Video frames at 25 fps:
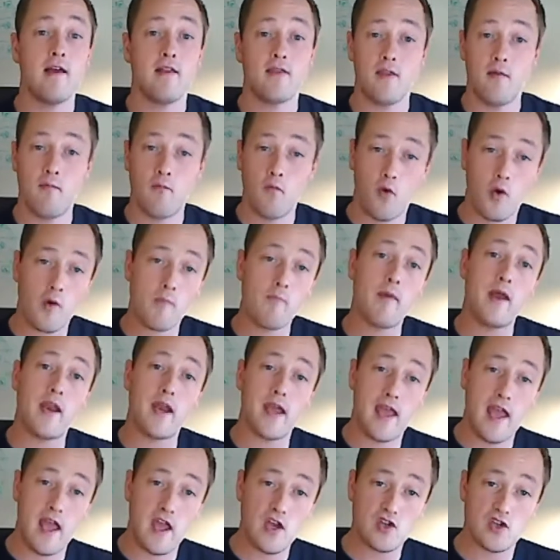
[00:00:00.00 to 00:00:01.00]
The more
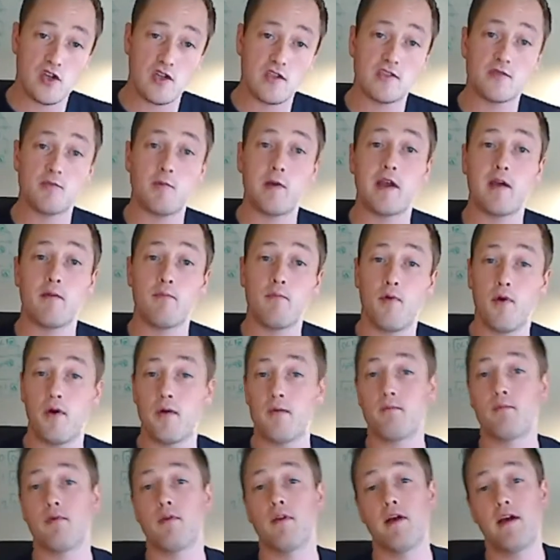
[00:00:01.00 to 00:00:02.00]
mitigations we can put
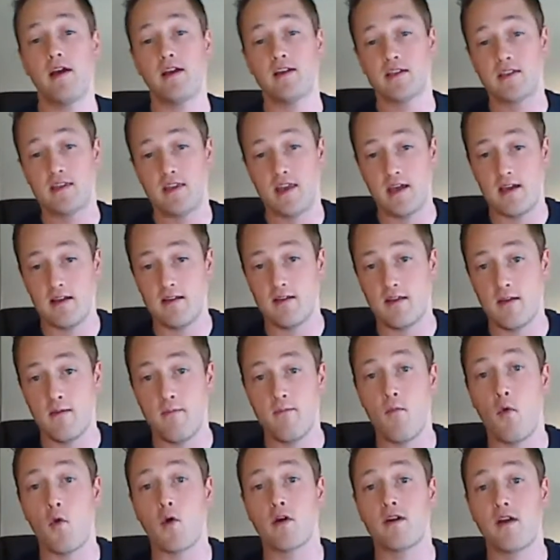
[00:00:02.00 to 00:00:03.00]
in place, the
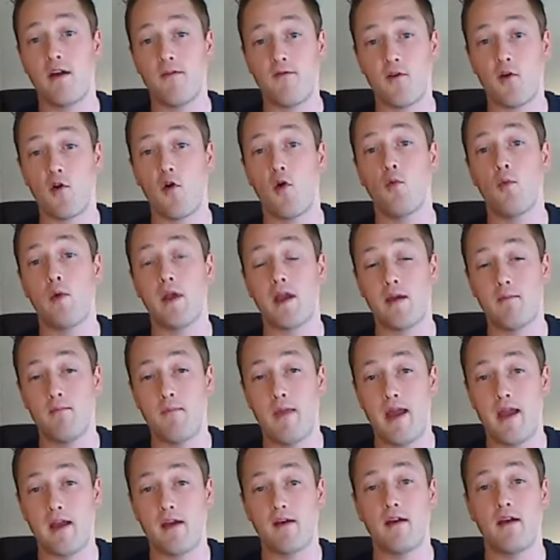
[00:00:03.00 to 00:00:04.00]
more difficult we can
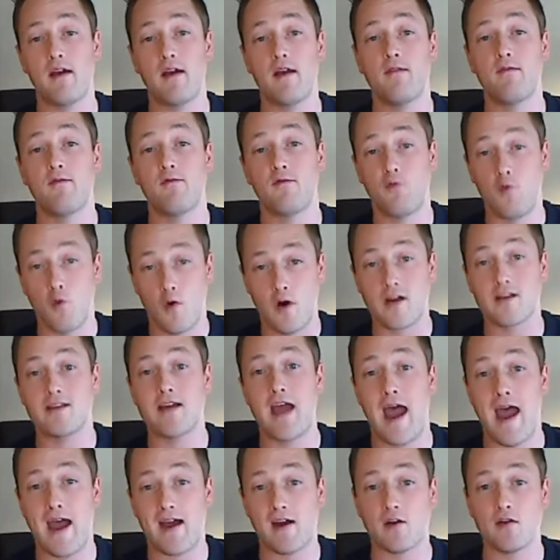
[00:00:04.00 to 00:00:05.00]
make it for
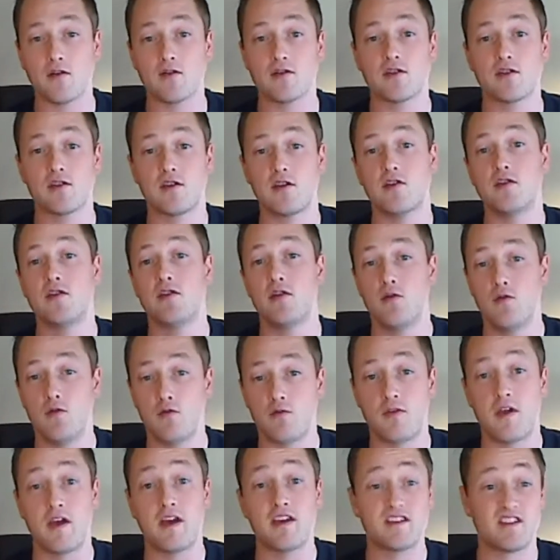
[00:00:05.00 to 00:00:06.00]
attackers to do
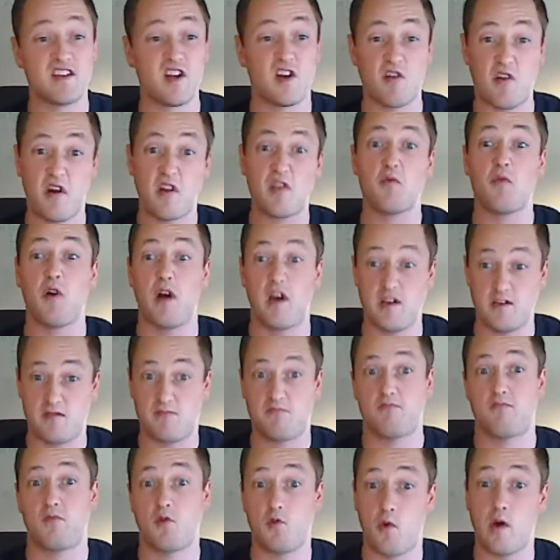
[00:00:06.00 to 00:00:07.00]
things that are otherwise
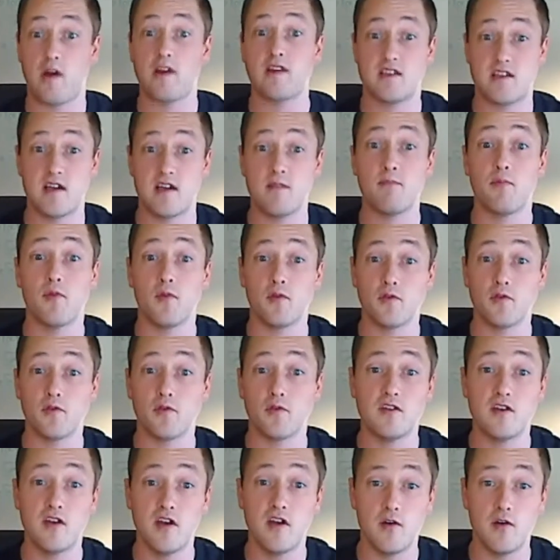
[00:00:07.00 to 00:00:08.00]
quite simple
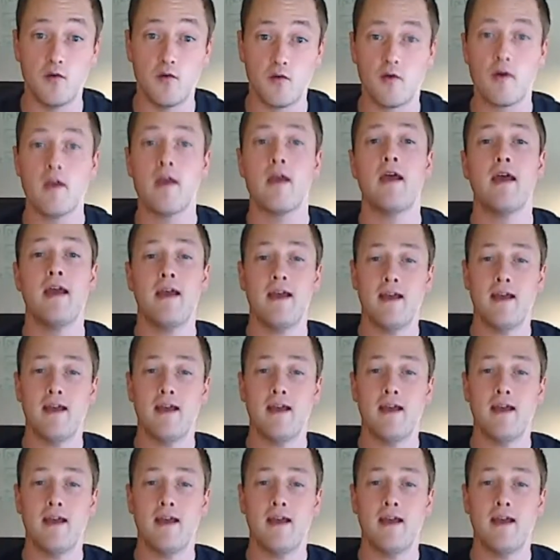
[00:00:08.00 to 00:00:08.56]
to do,